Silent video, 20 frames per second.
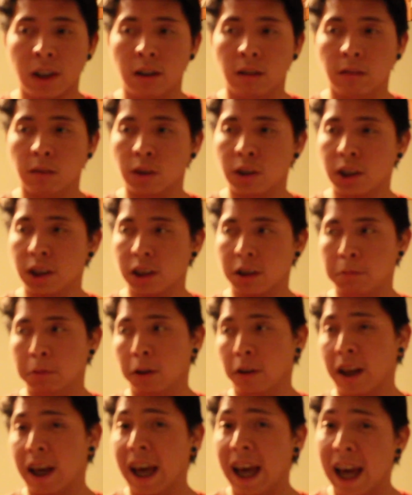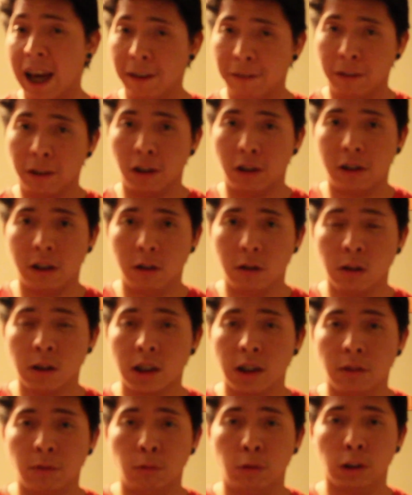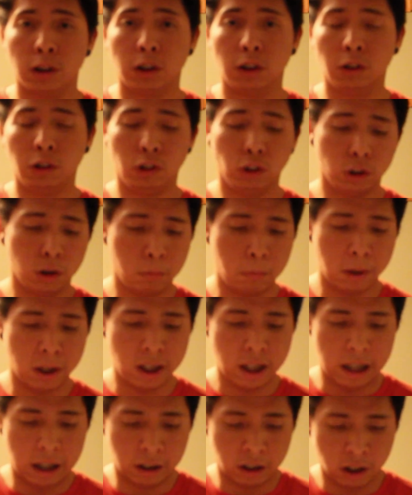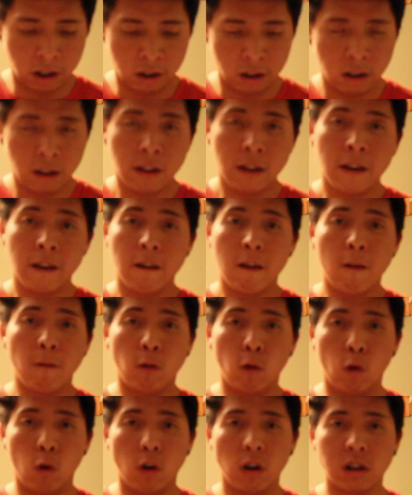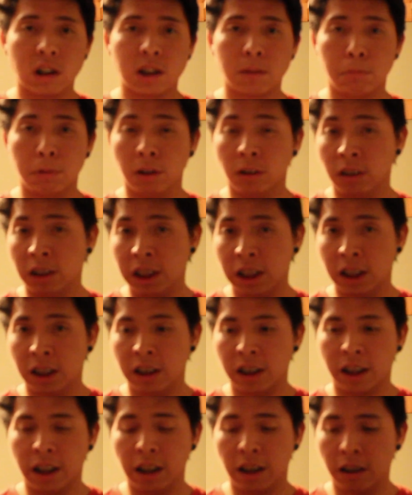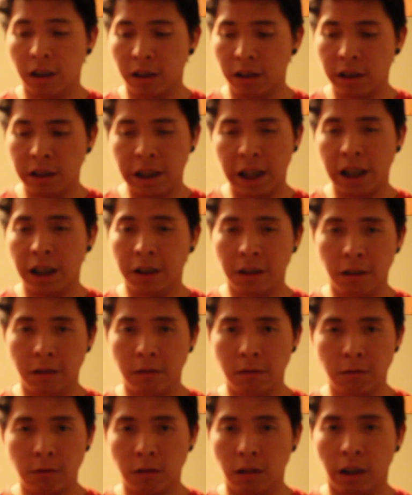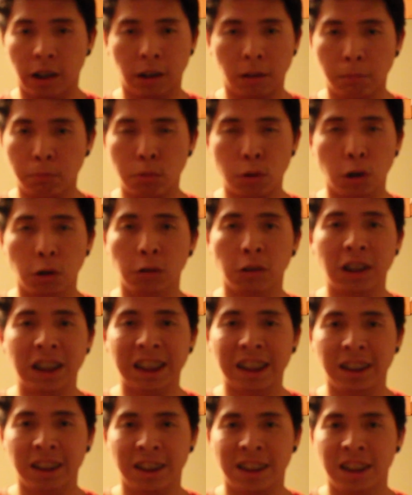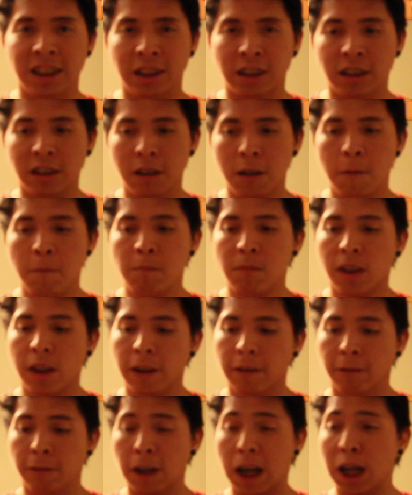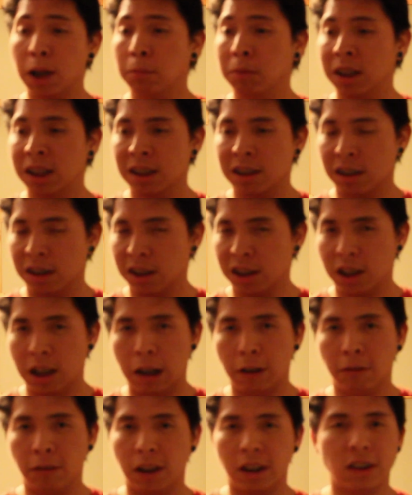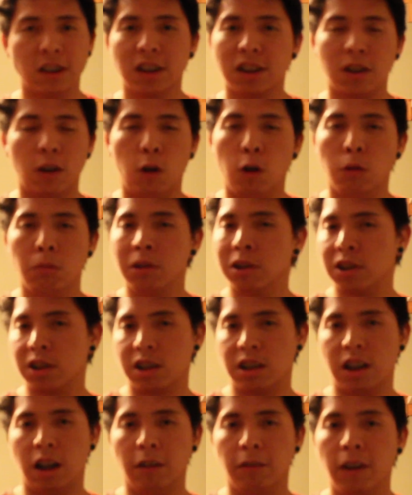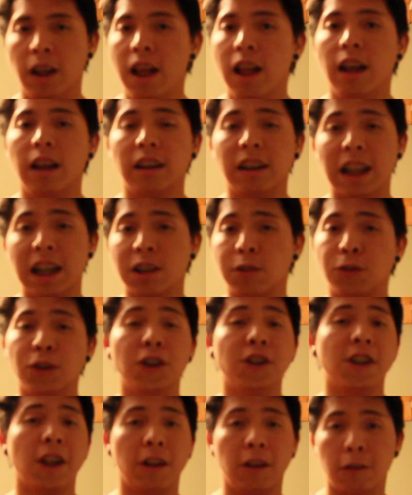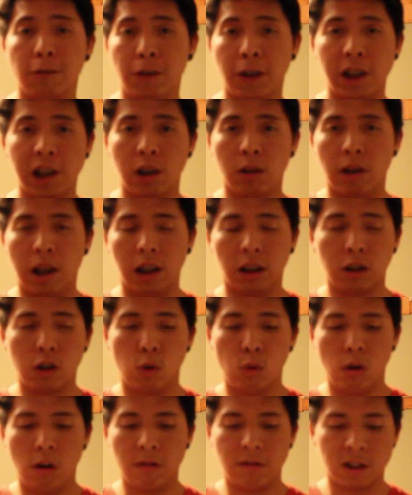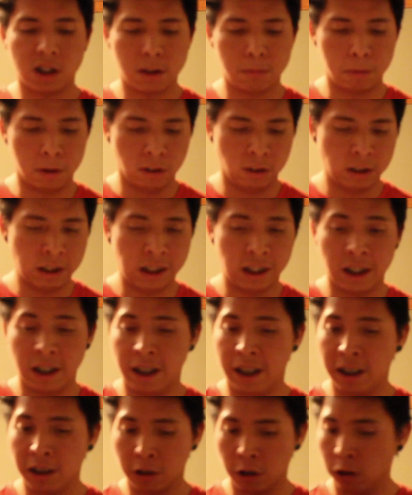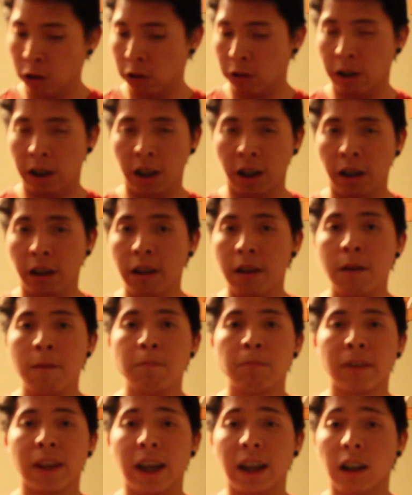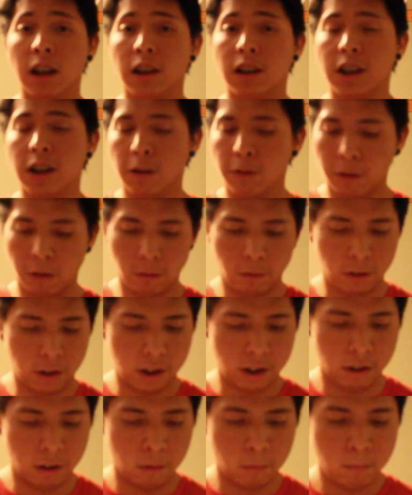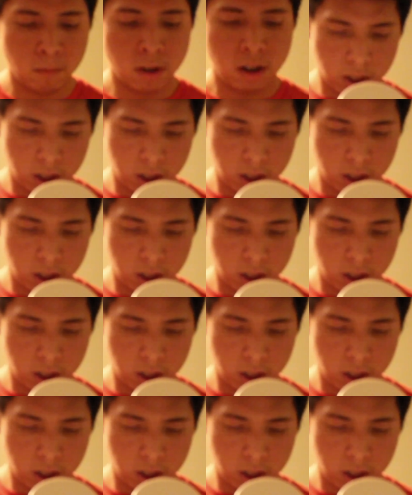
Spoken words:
which is about half the dose of what you should be taking for spirulina to get the added like proteins and vitamins and stuff, just a whole bunch of stuff. That's for another video. I'll go over spirulina and chlorella in a different video.